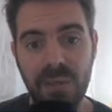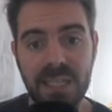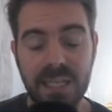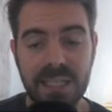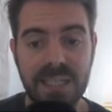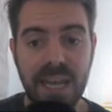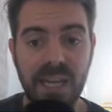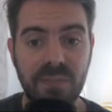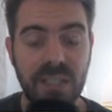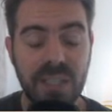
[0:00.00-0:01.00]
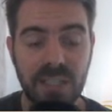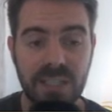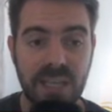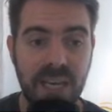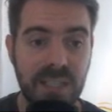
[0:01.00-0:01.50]
Is he going to stay? If he does
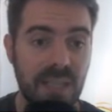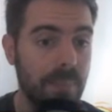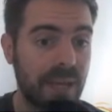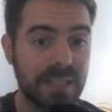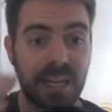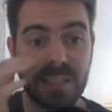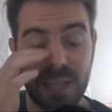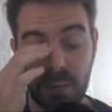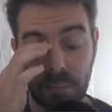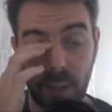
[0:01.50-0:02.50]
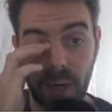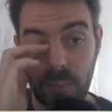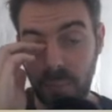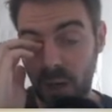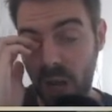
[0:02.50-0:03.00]
stay, he's their best asset by
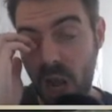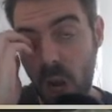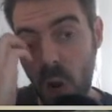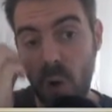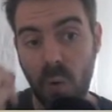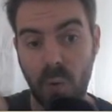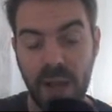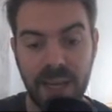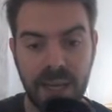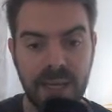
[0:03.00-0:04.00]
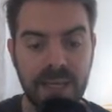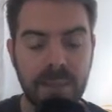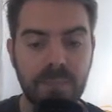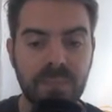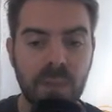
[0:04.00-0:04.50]
a long way.
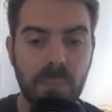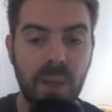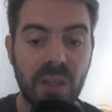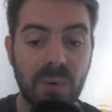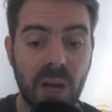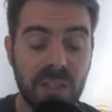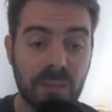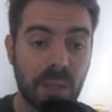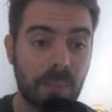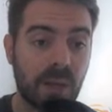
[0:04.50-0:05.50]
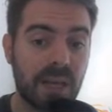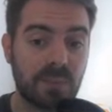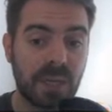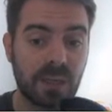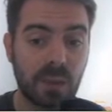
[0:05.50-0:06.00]
But there are some other players
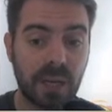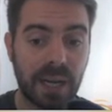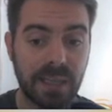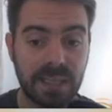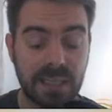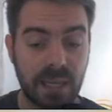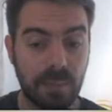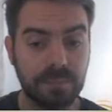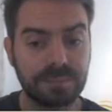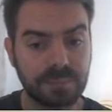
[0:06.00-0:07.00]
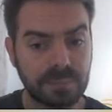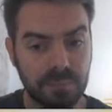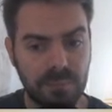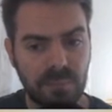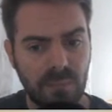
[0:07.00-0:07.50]
we can look at in this team.
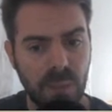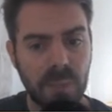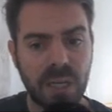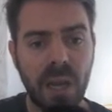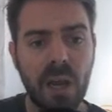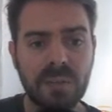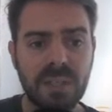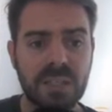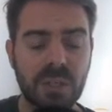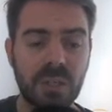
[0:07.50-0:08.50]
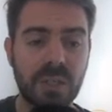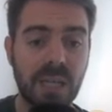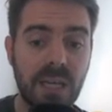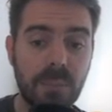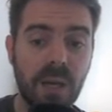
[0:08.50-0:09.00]
McCarthy is a good
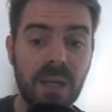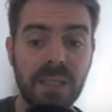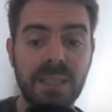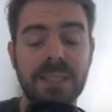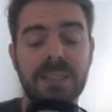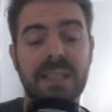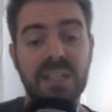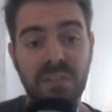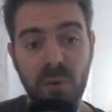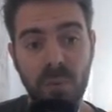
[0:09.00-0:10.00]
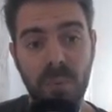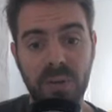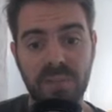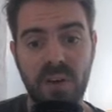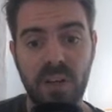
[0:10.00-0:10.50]
keeper. He's
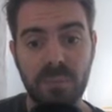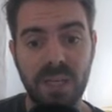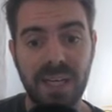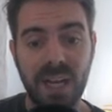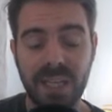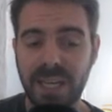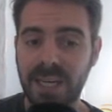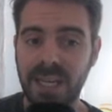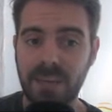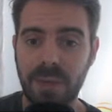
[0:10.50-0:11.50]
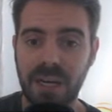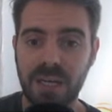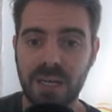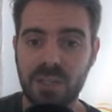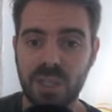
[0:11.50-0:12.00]
4.5 million. Are they going to keep many
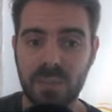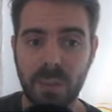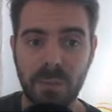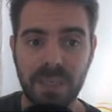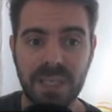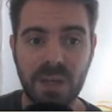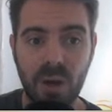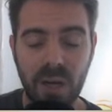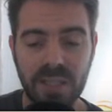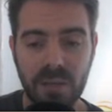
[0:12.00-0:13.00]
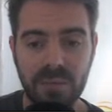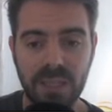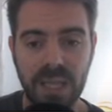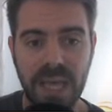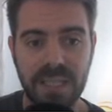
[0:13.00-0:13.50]
clean sheets? Probably not. I don't
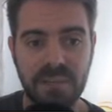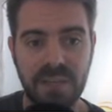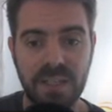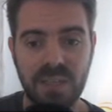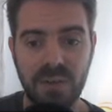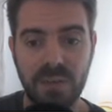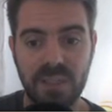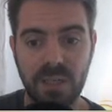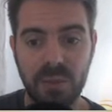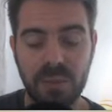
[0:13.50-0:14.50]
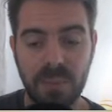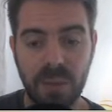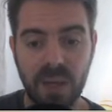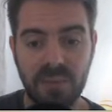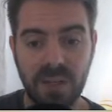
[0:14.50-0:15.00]
think they're that defensively resolute, to be
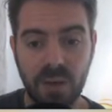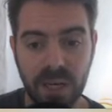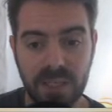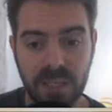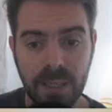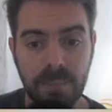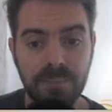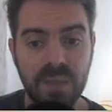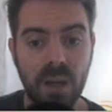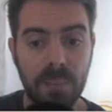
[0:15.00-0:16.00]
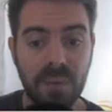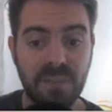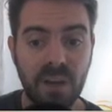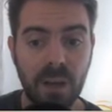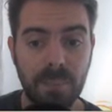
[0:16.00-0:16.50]
perfectly honest. I
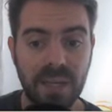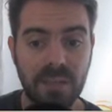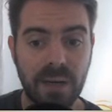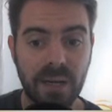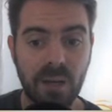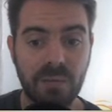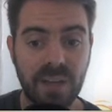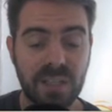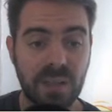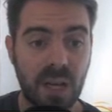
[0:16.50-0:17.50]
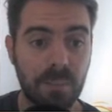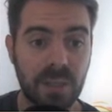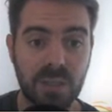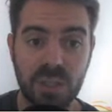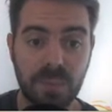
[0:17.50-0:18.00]
prefer Bednarek over Vestergaard,
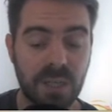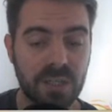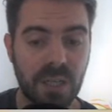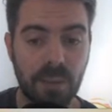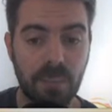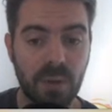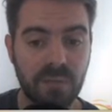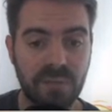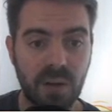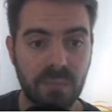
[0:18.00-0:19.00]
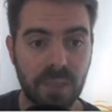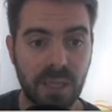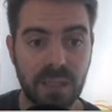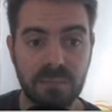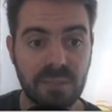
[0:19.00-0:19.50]
but just because of that 0.5
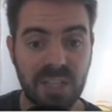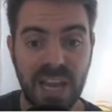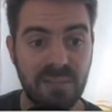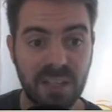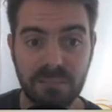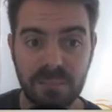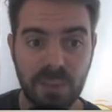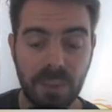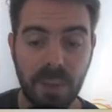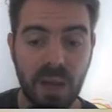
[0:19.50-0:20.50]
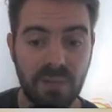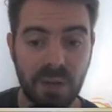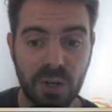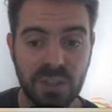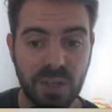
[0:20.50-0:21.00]
million saving, to be perfectly
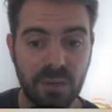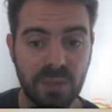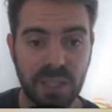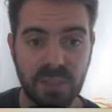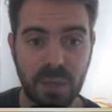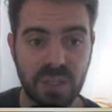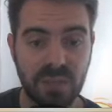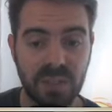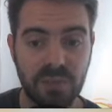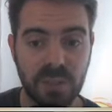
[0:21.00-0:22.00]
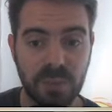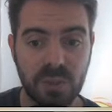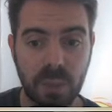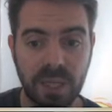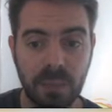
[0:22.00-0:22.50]
honest. I don't think there's much of a difference
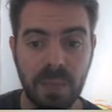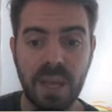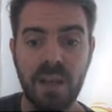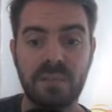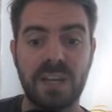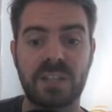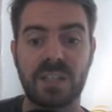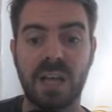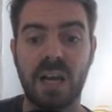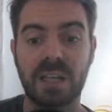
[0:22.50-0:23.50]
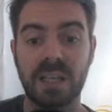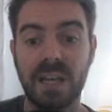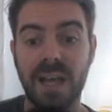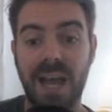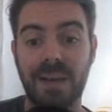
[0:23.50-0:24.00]
between them. Vestergaard
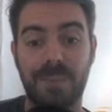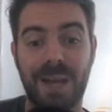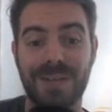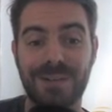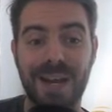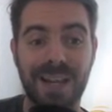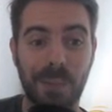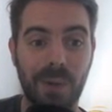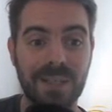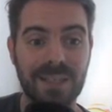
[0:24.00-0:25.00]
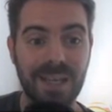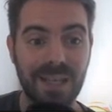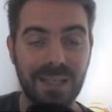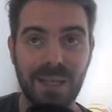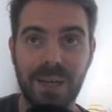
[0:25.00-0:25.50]
and Bednarek are the ones that
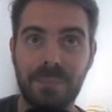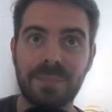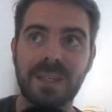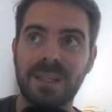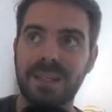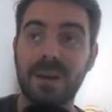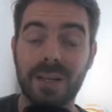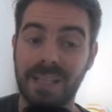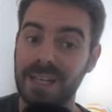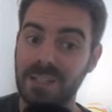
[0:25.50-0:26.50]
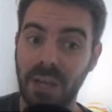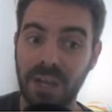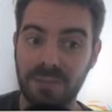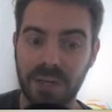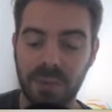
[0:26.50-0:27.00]
they don't exactly
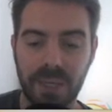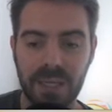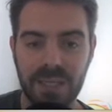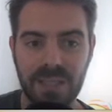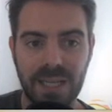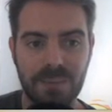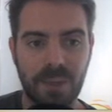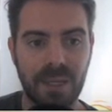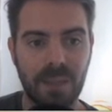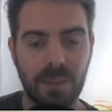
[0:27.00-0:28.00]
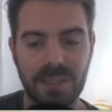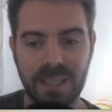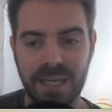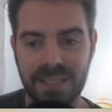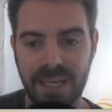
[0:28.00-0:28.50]
turn very quickly, so that's why they're the ones that
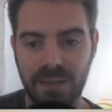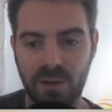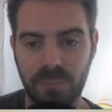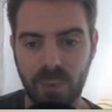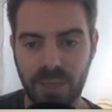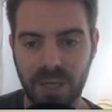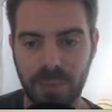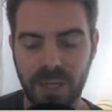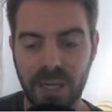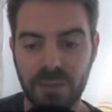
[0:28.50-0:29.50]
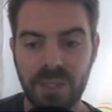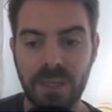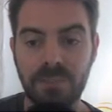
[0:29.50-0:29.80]
get sent off more than anybody else.